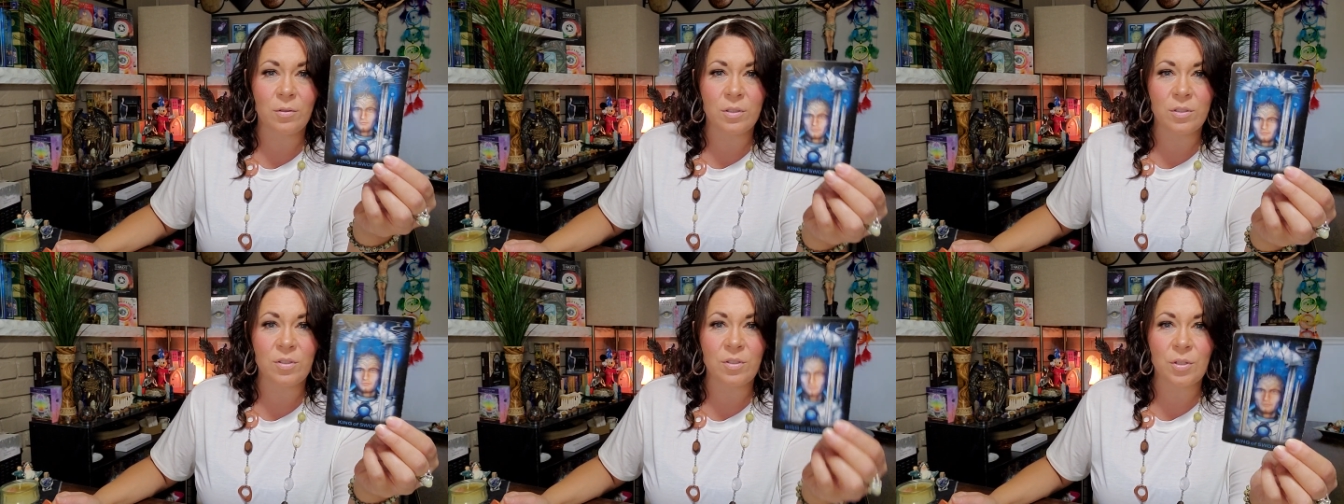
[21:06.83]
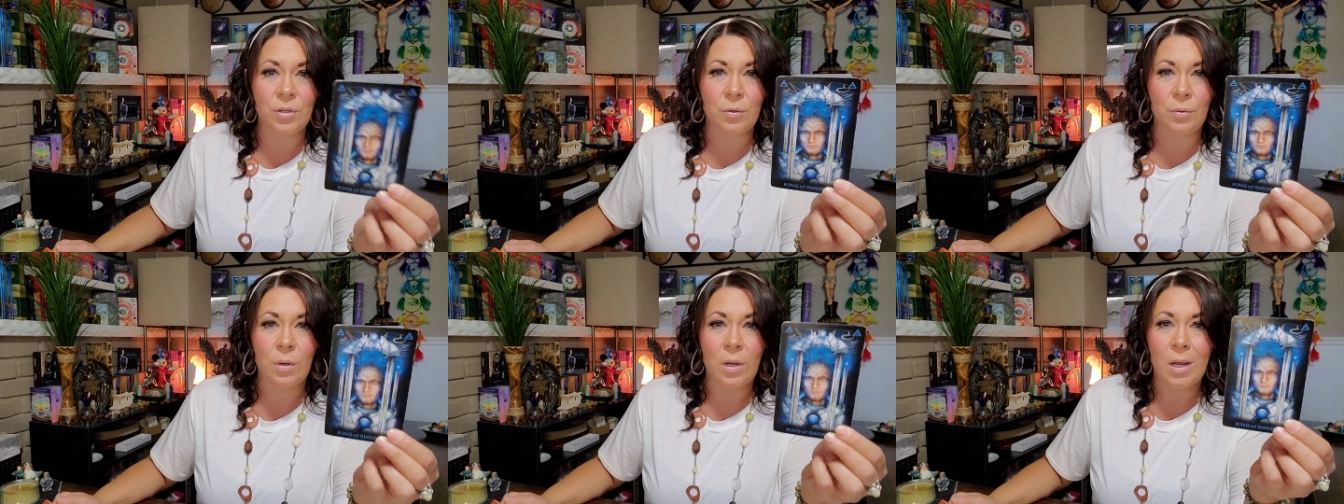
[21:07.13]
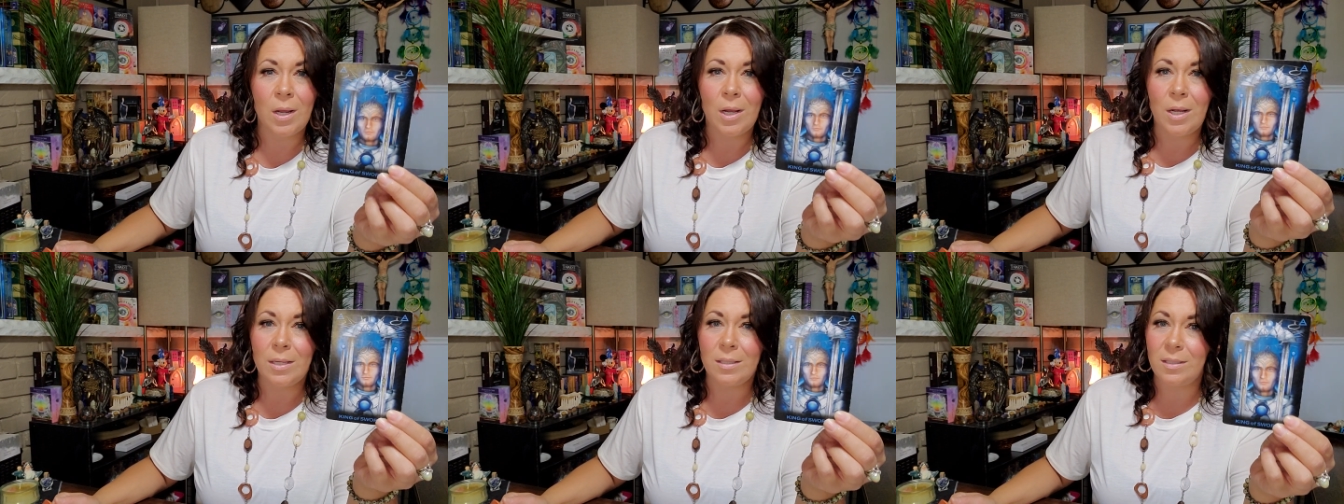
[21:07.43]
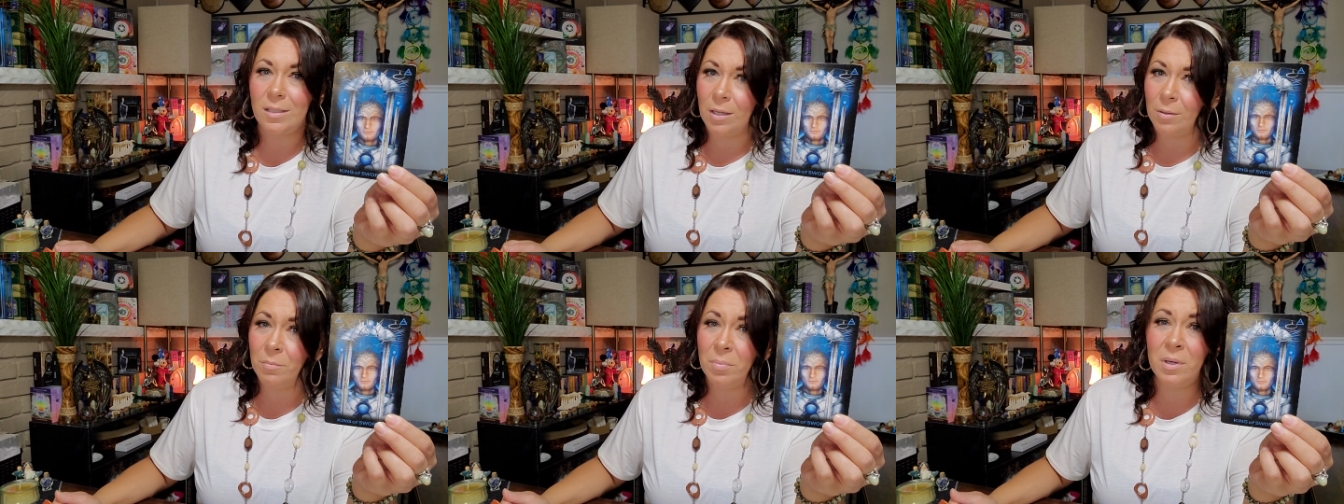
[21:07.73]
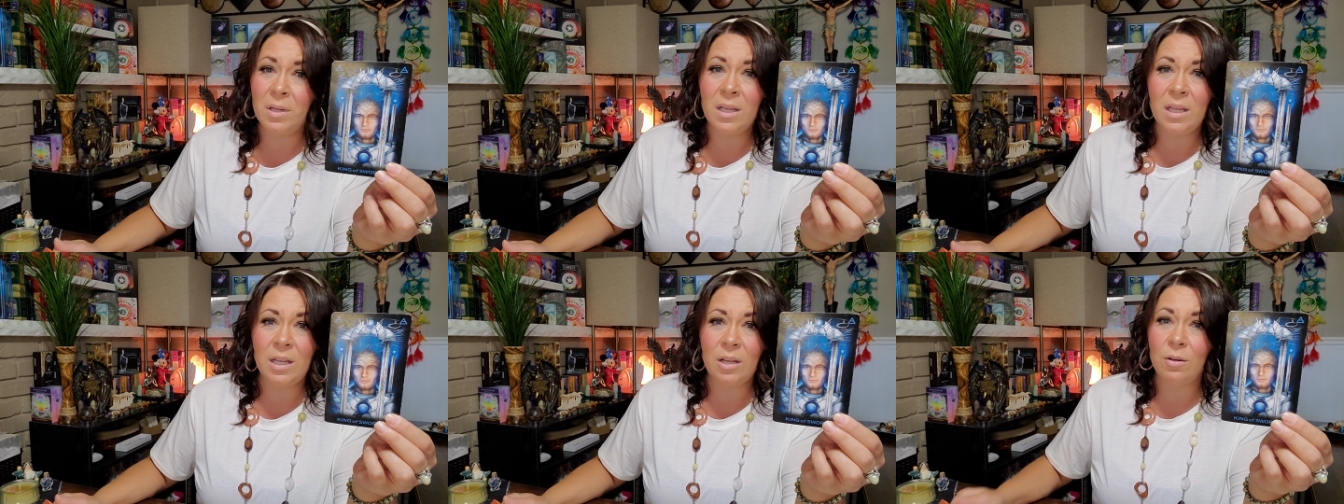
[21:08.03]
And so
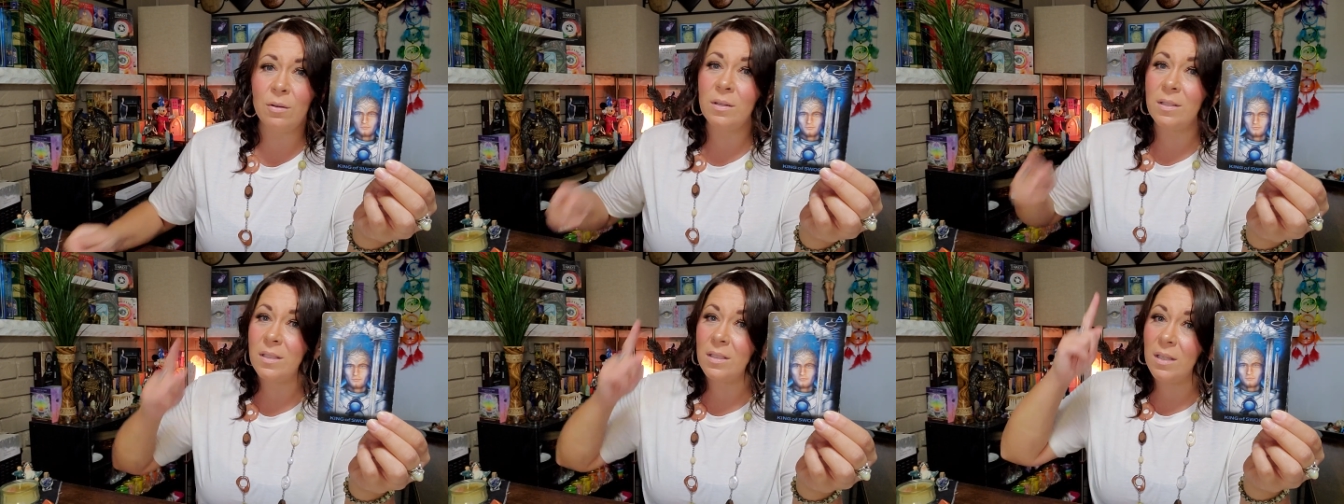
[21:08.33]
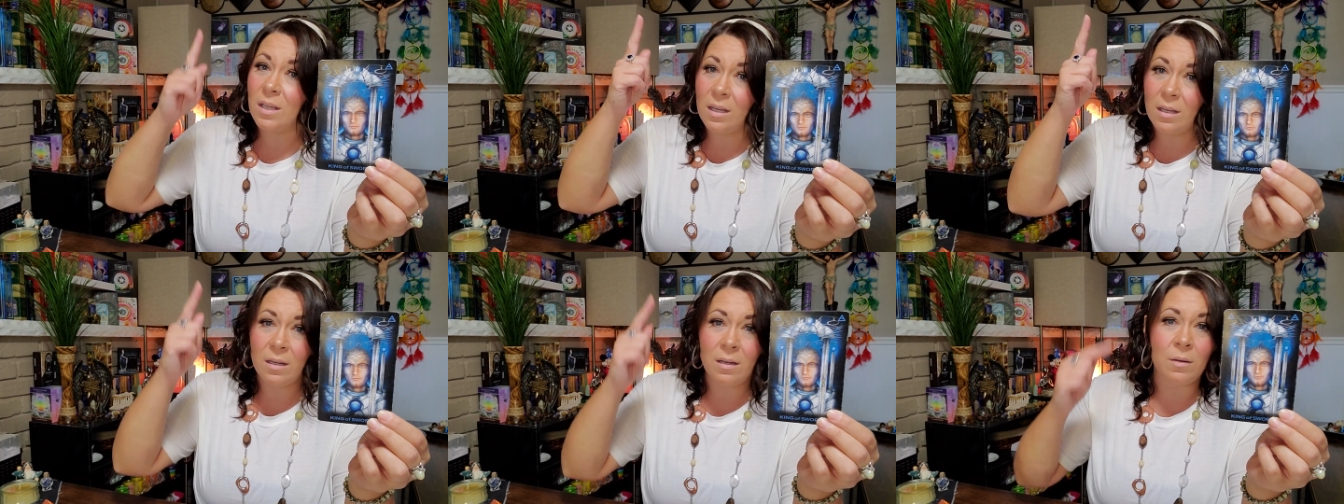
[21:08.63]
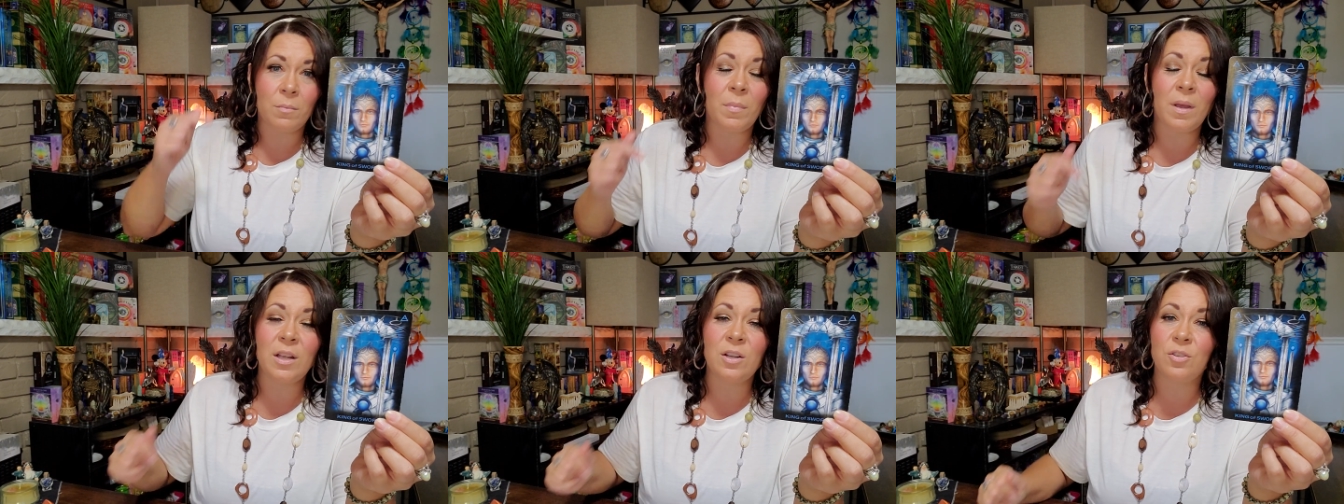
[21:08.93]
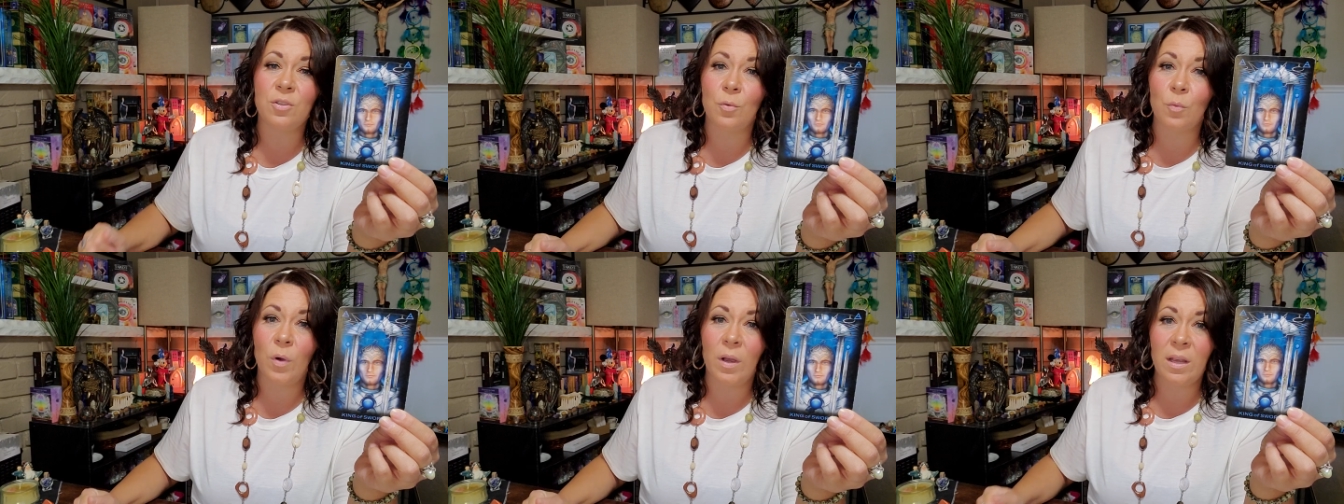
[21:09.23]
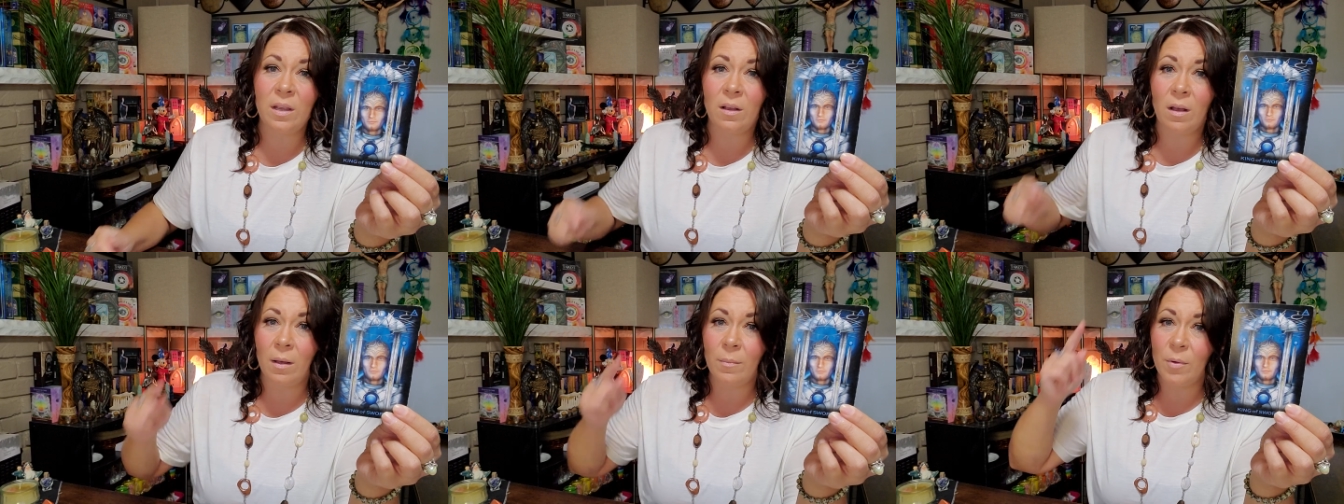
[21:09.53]
somebody here is getting a major
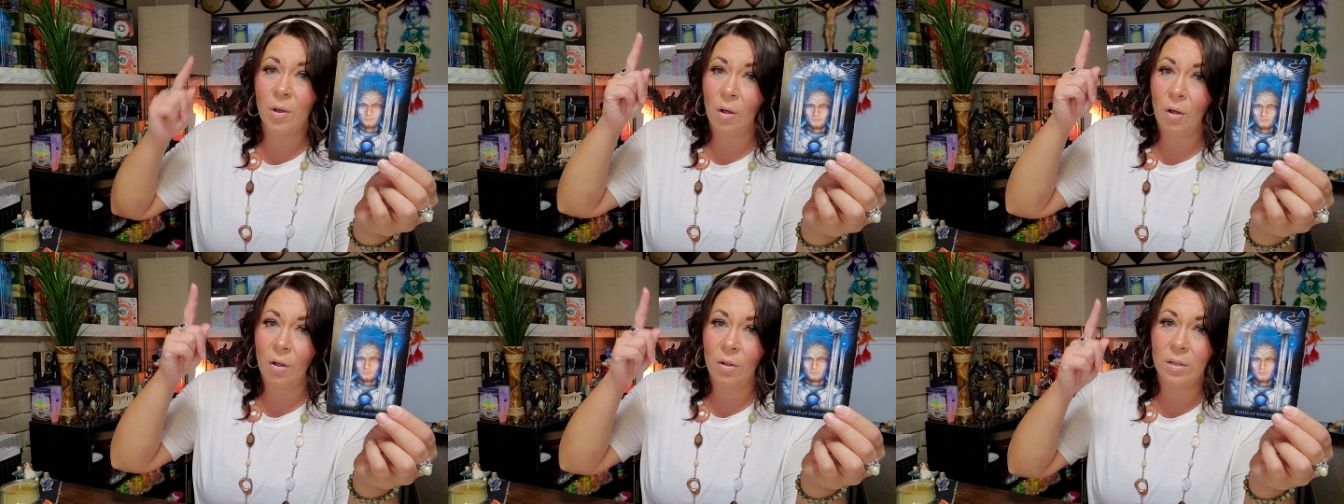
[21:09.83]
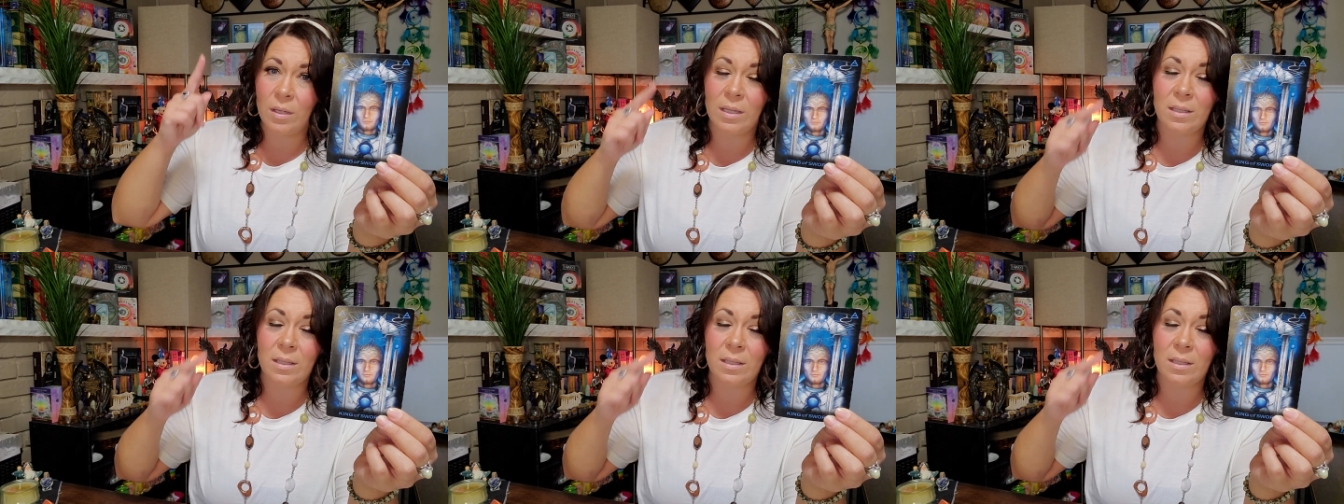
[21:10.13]
wake-up call.